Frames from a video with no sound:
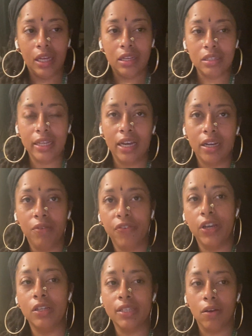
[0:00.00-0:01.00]
stand up for
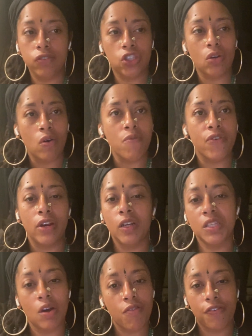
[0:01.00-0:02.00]
yourself, show up for
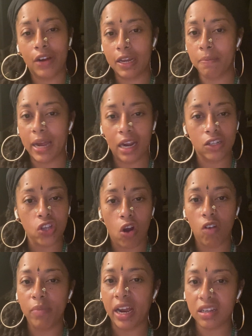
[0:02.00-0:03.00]
yourself, fight back,
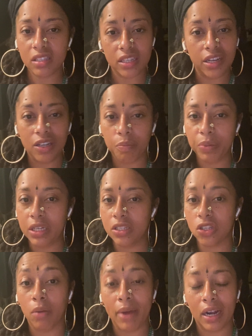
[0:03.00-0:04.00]
talk back, say your piece,
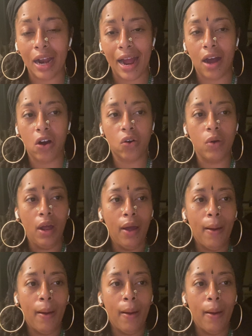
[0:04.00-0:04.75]
no matter how